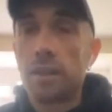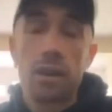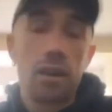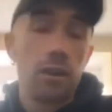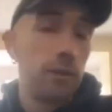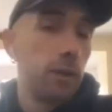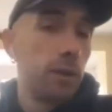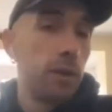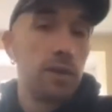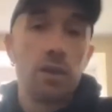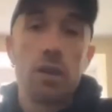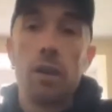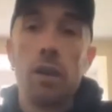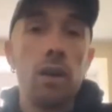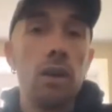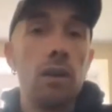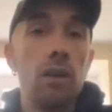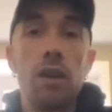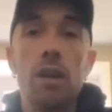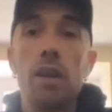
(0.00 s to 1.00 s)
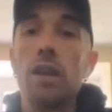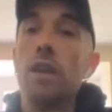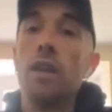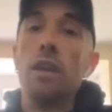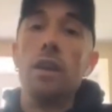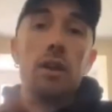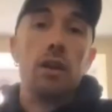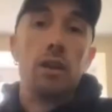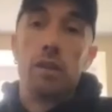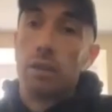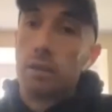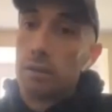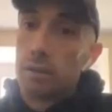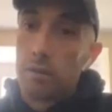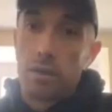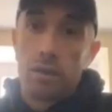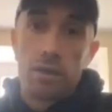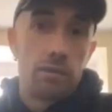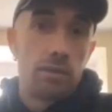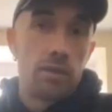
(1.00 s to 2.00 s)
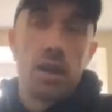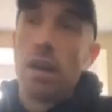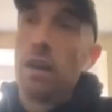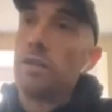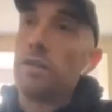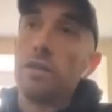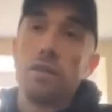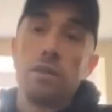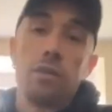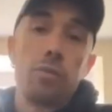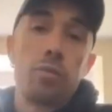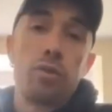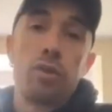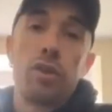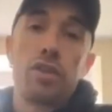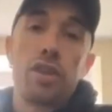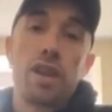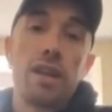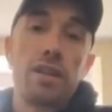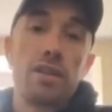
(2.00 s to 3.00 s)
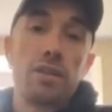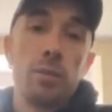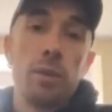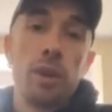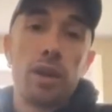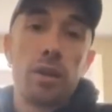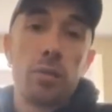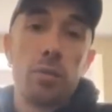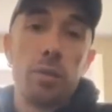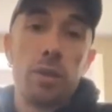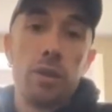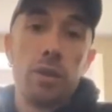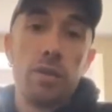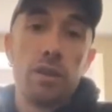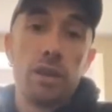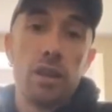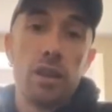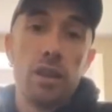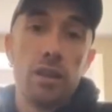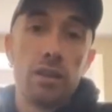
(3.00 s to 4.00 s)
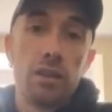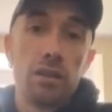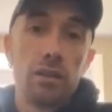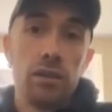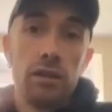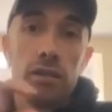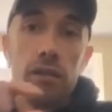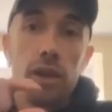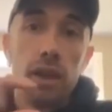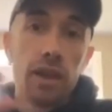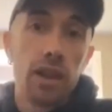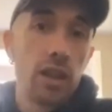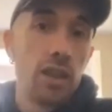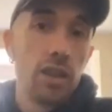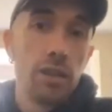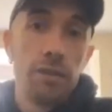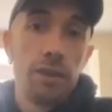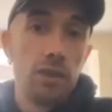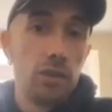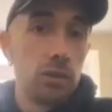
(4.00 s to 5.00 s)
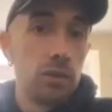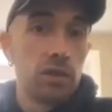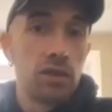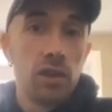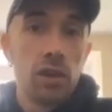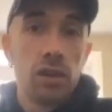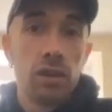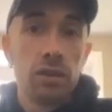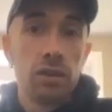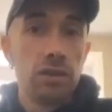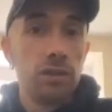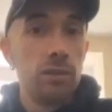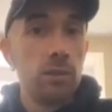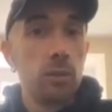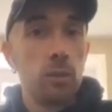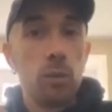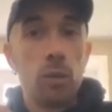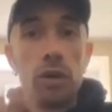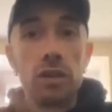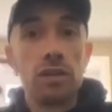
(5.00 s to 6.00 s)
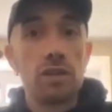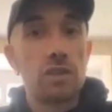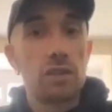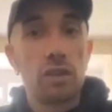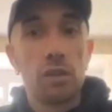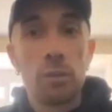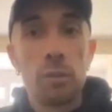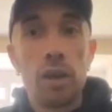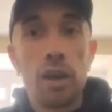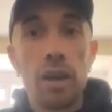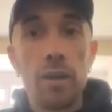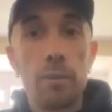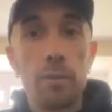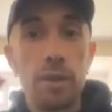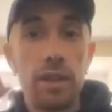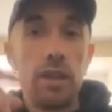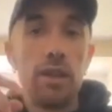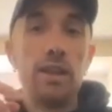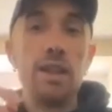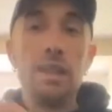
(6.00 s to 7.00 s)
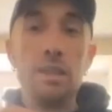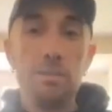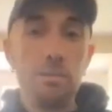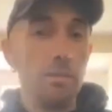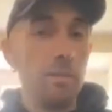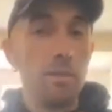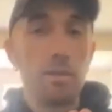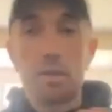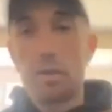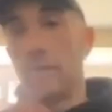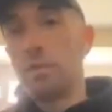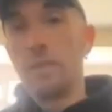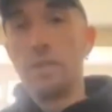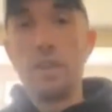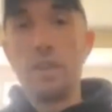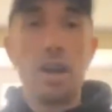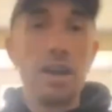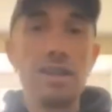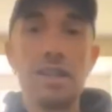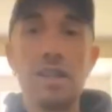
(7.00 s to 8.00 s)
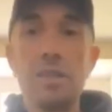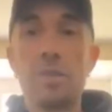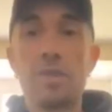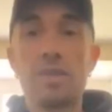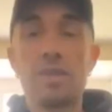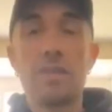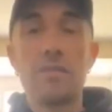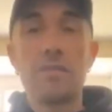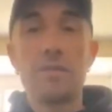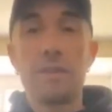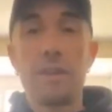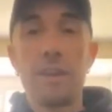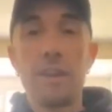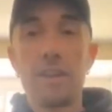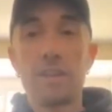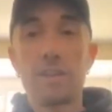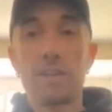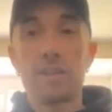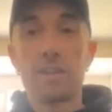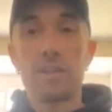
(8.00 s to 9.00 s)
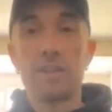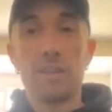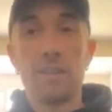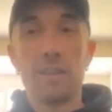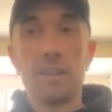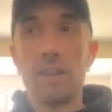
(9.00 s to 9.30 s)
Like, I've always got tons of projects on my computer of like individual songs, and one song might be 90% finished,